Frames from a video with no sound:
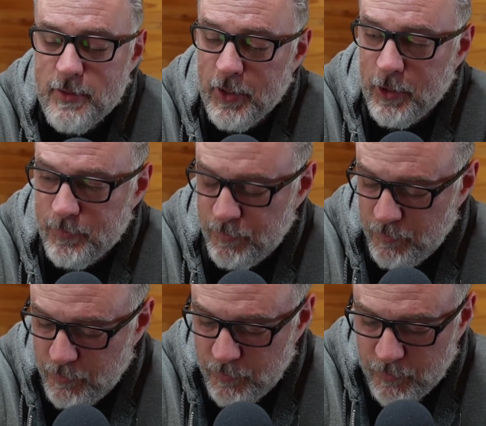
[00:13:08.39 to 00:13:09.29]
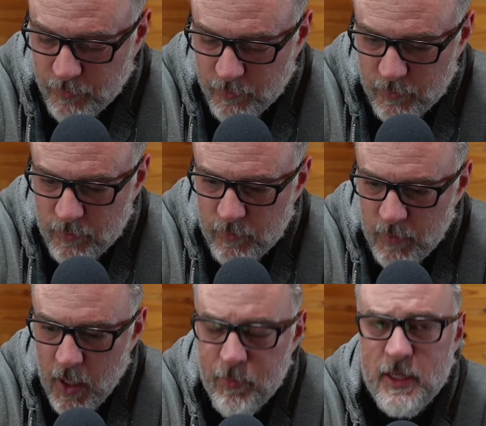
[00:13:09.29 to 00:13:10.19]
So
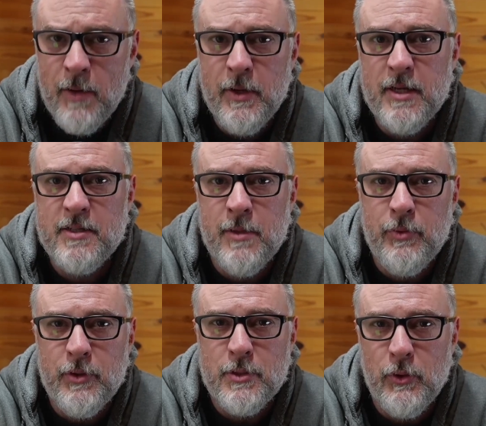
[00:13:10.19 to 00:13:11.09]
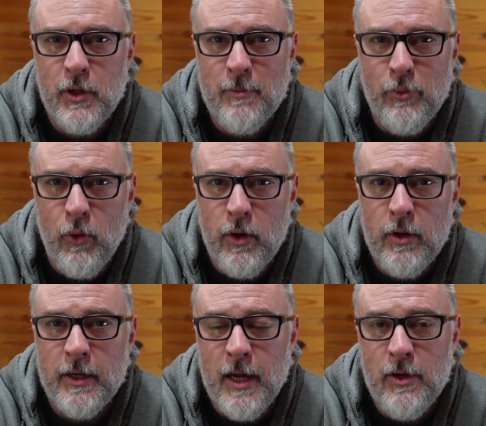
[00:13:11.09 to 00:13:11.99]
keeping it simple is really
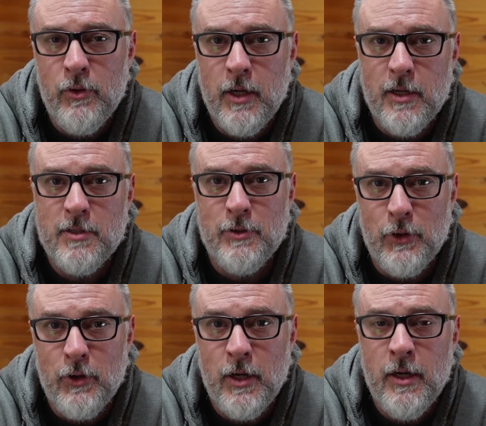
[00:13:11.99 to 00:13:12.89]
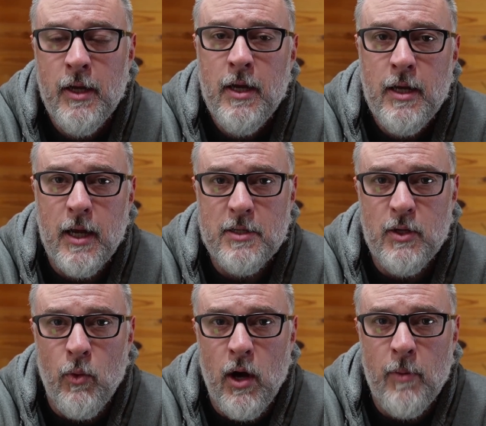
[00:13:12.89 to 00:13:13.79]
important. Again, you can get as nerdy as
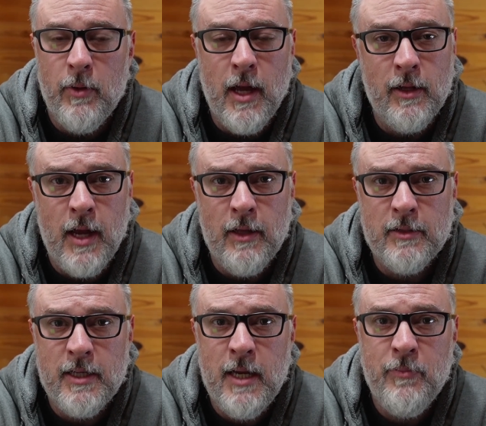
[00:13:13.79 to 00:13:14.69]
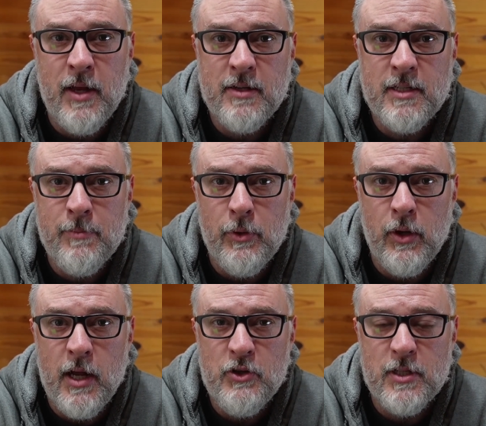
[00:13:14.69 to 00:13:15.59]
you want, but I like to keep things simple,
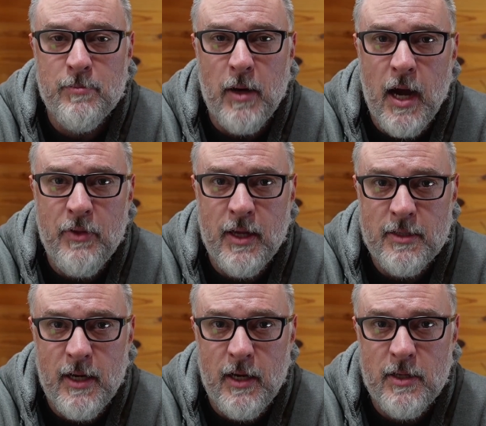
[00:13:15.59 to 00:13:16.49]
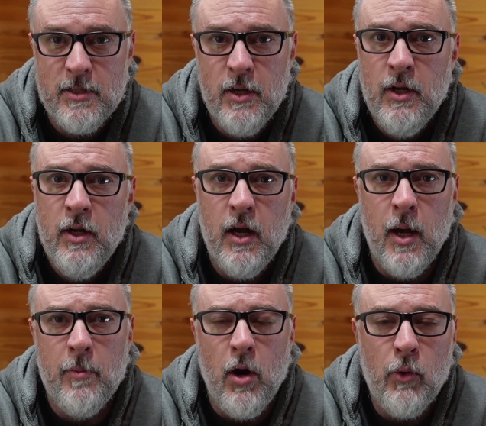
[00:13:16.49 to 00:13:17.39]
and I just buy the antennas
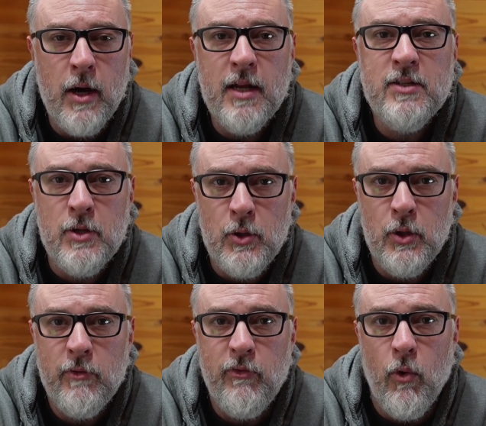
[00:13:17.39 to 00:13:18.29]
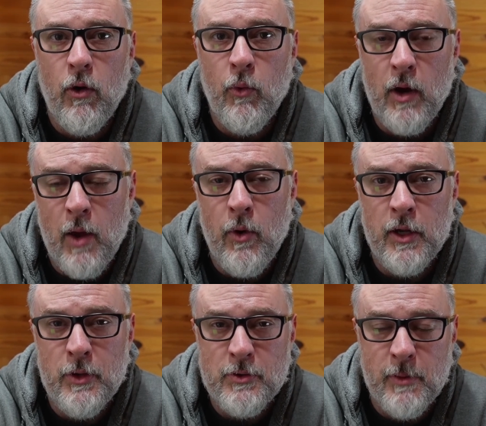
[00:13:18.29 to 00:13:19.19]
already tuned for what I want
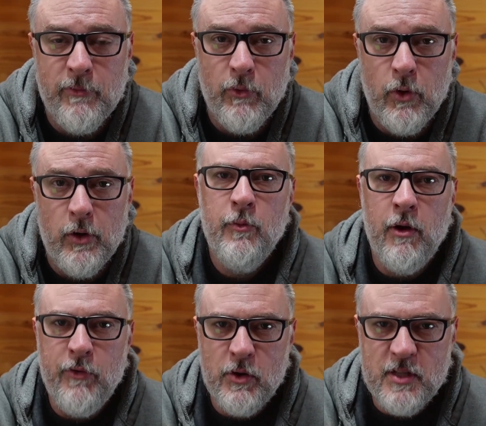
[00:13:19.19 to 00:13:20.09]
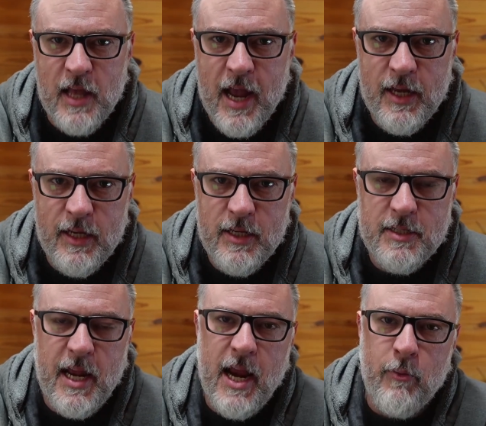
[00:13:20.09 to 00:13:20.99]
to use them for. Well, folks, that
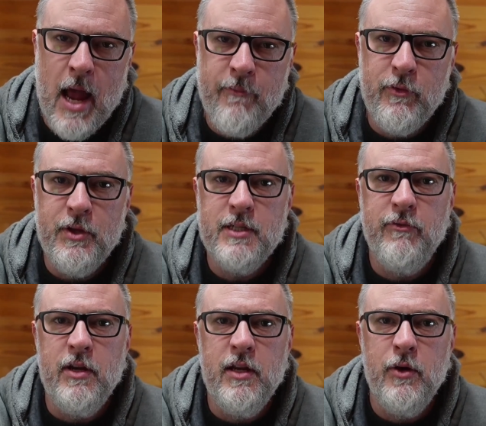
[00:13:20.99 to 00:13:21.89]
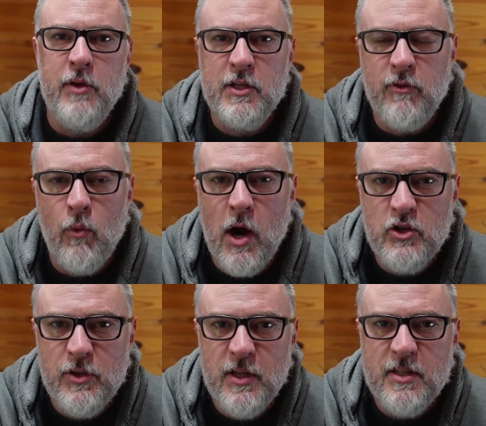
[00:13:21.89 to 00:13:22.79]
is a wrap for this video. Thanks for
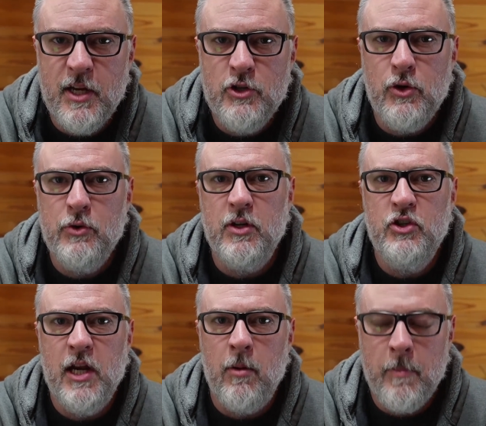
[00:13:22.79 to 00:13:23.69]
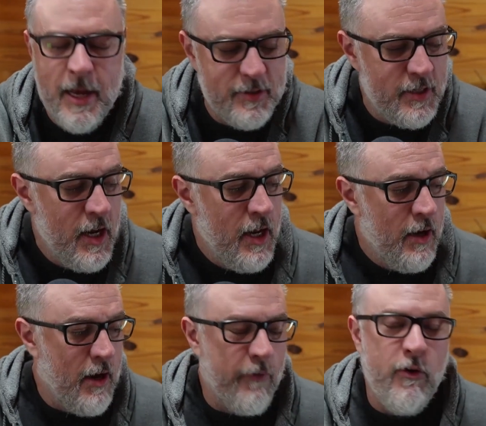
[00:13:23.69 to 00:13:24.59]
watching this intro to GMRS.
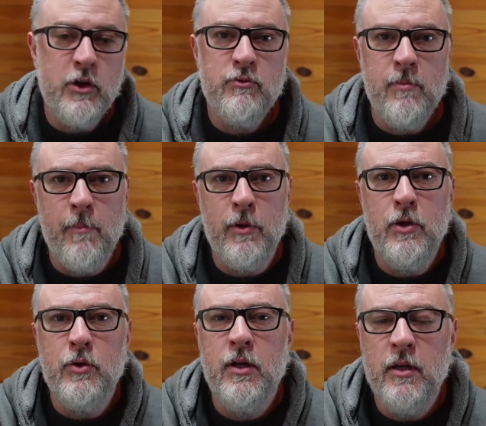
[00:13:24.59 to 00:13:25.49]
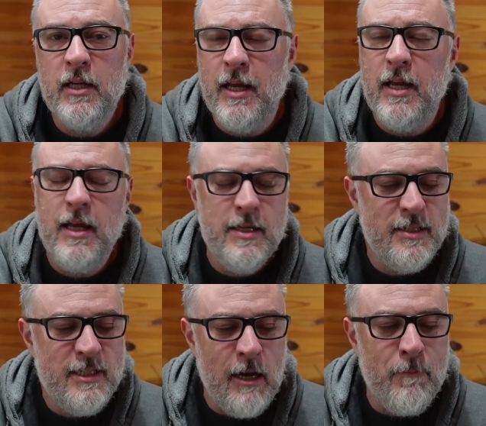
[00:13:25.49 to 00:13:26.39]
Now, folks, remember, you can get as
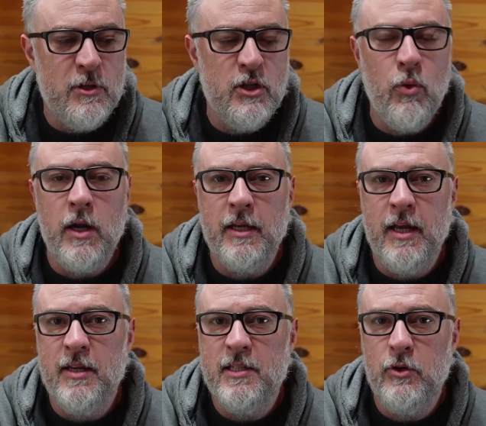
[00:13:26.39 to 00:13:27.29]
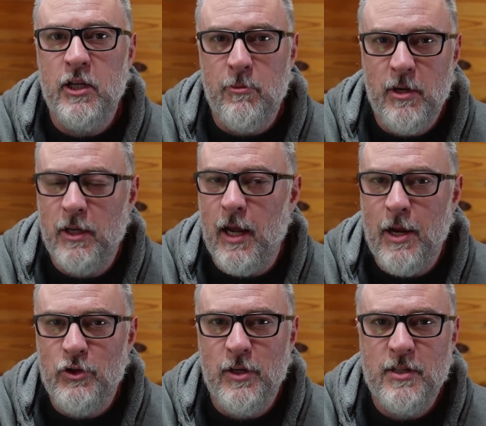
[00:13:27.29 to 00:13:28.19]
deep as you want to get into
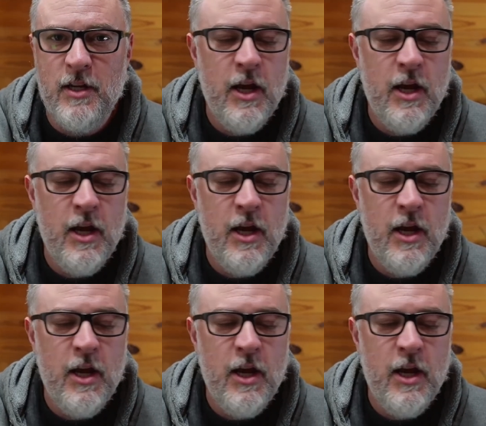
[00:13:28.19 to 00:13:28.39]
communications.